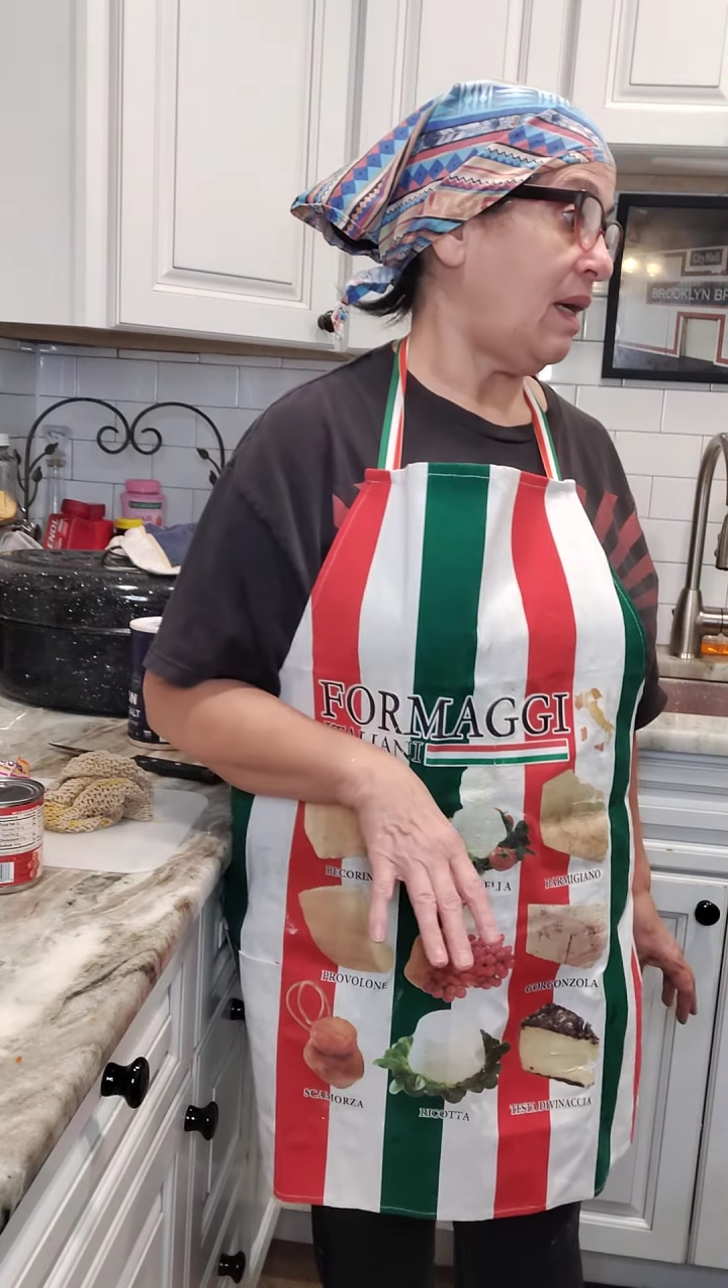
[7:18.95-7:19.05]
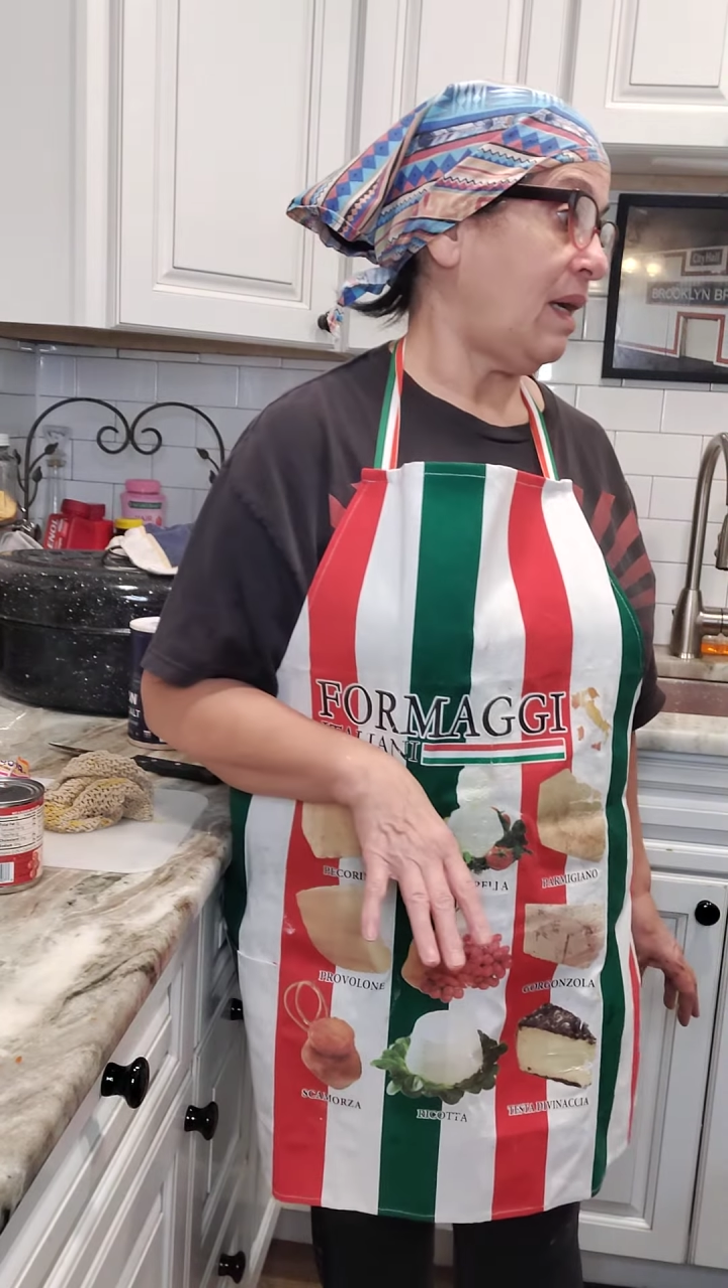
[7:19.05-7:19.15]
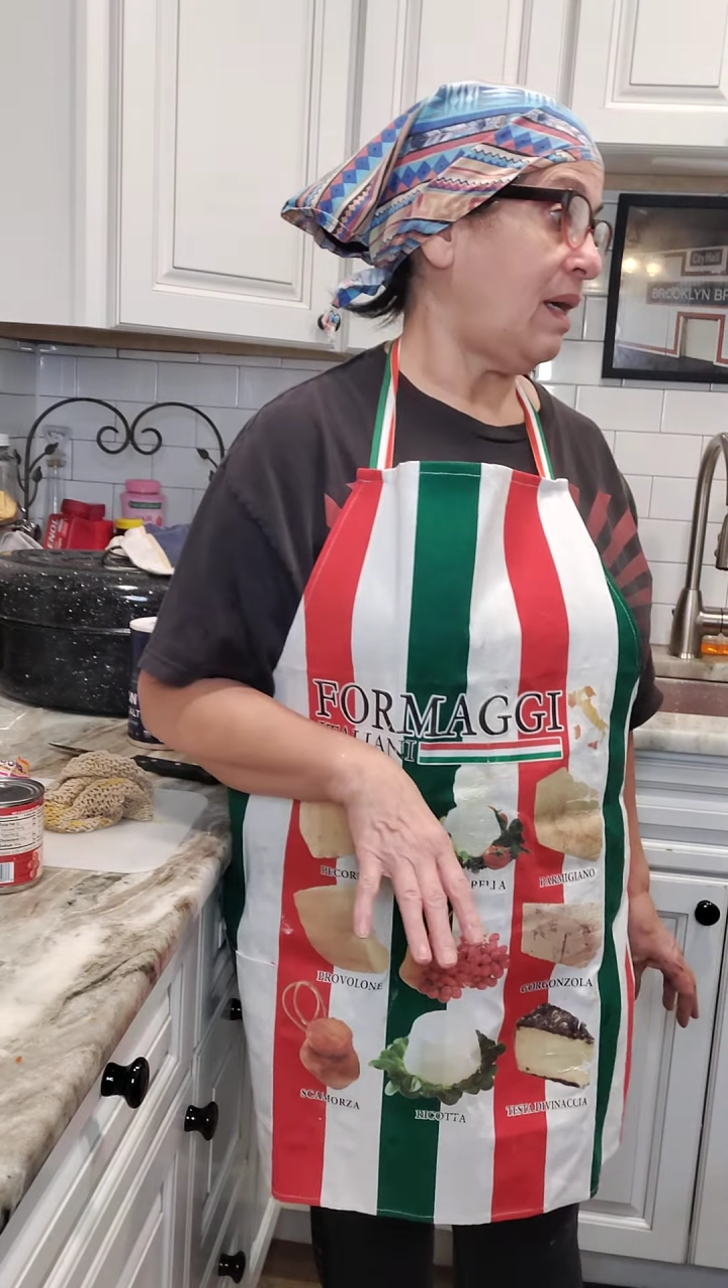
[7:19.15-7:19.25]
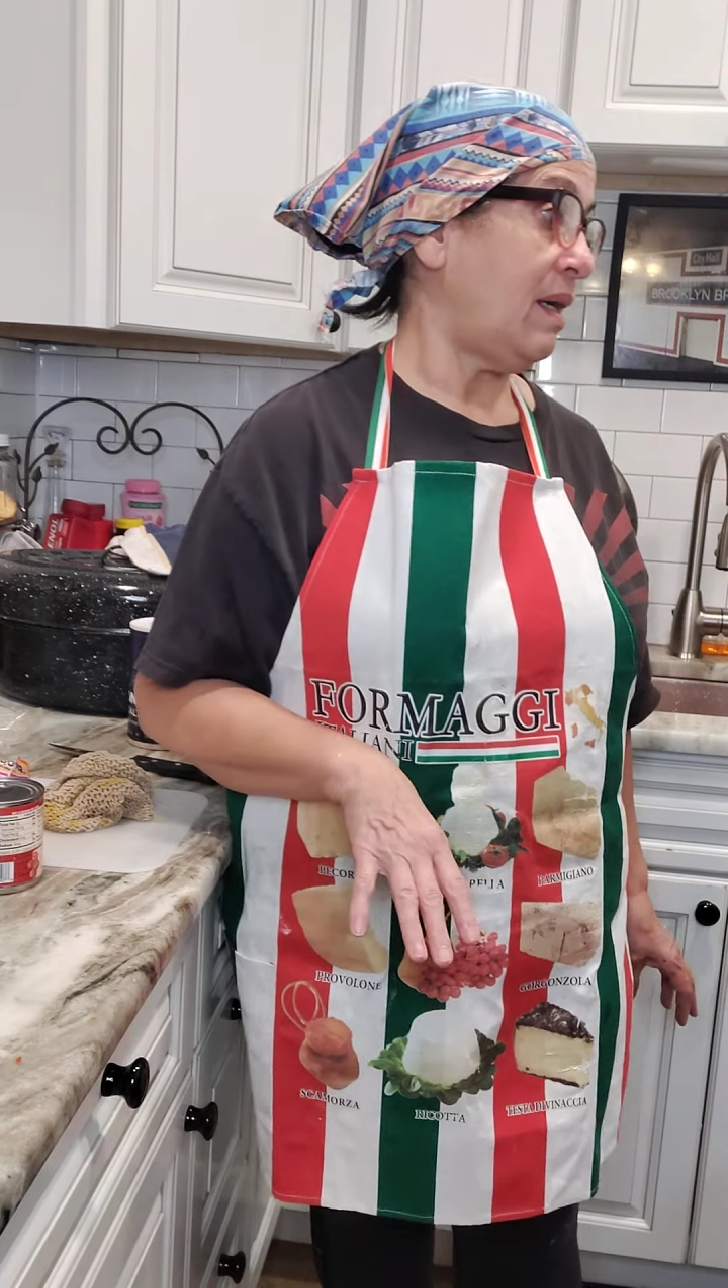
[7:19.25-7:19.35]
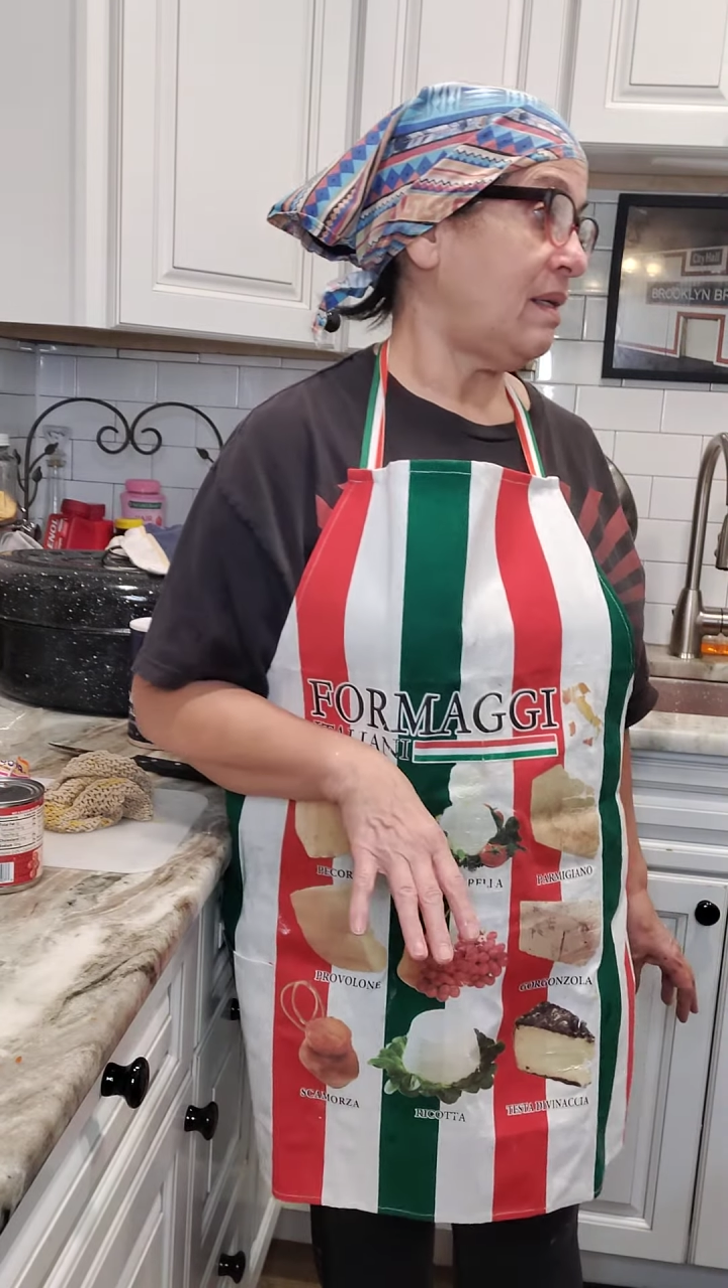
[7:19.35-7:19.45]

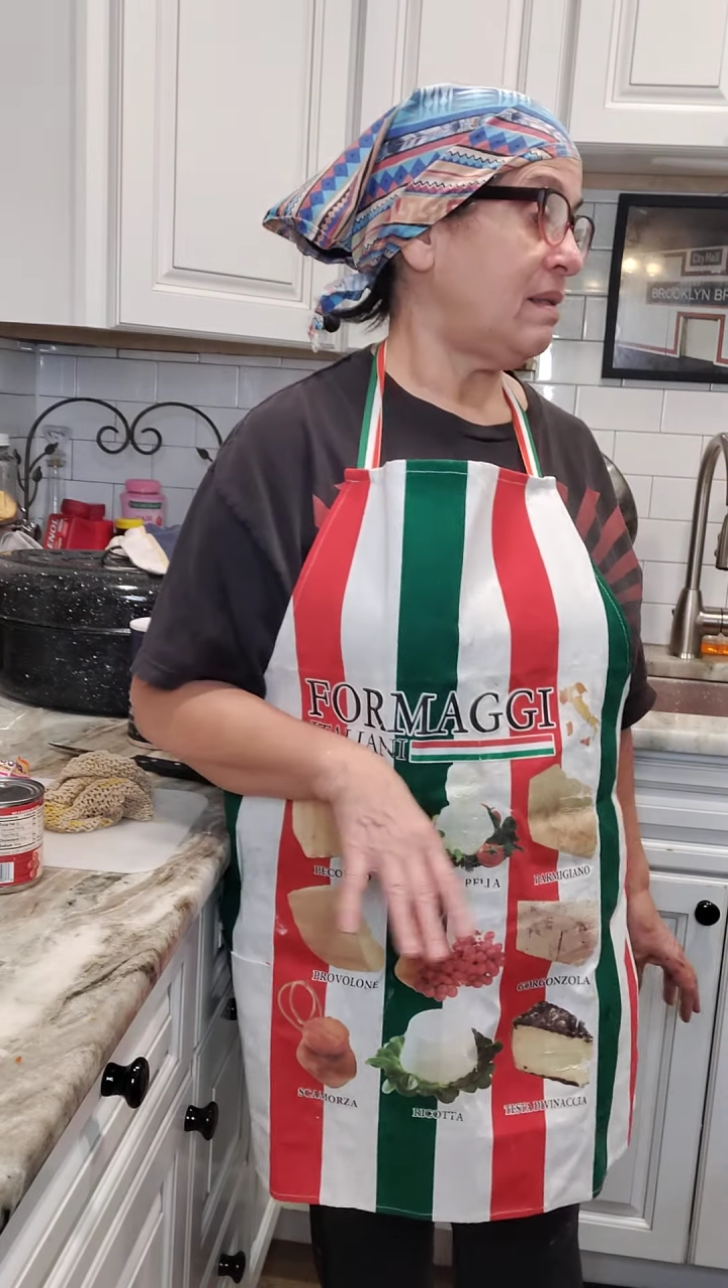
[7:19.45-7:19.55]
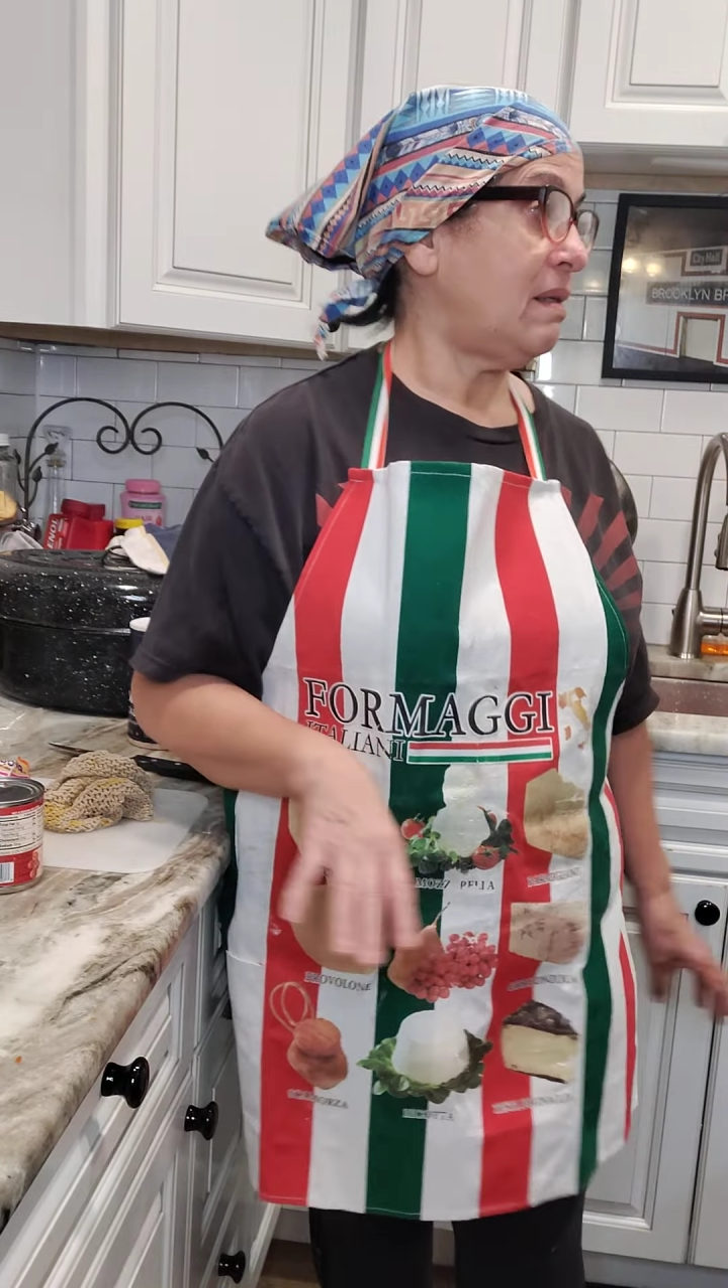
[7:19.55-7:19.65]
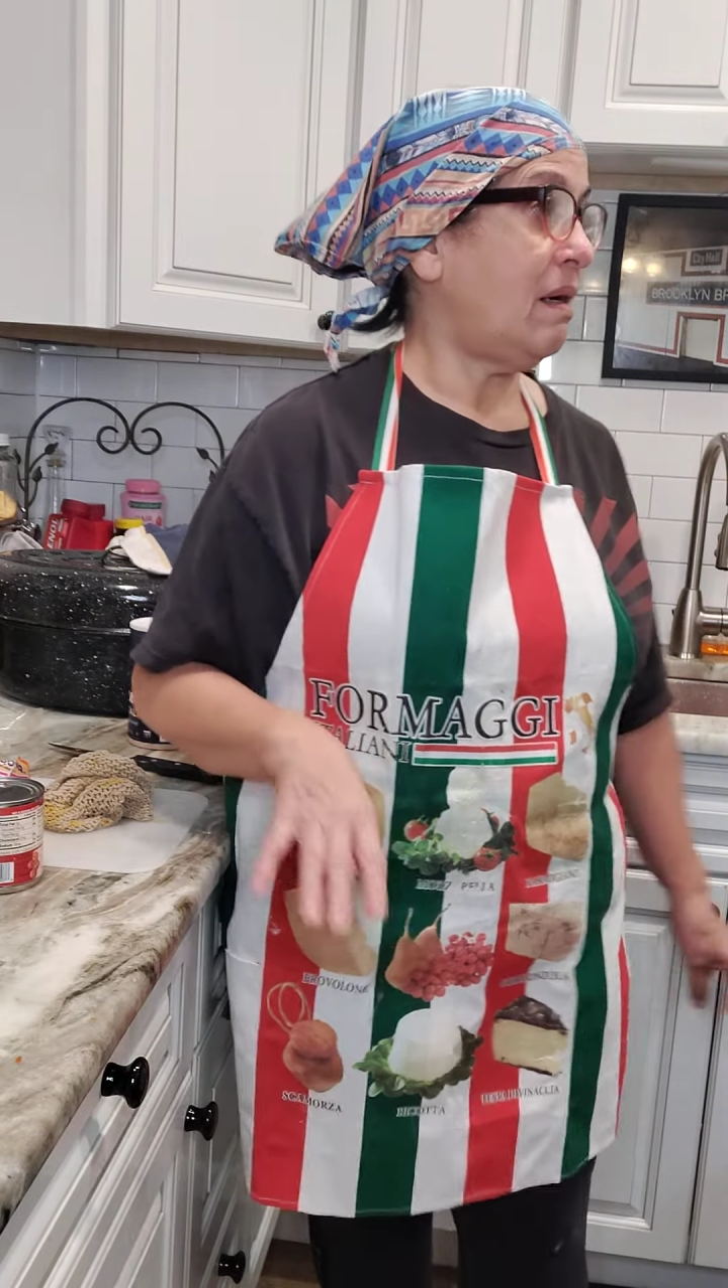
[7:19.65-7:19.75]
And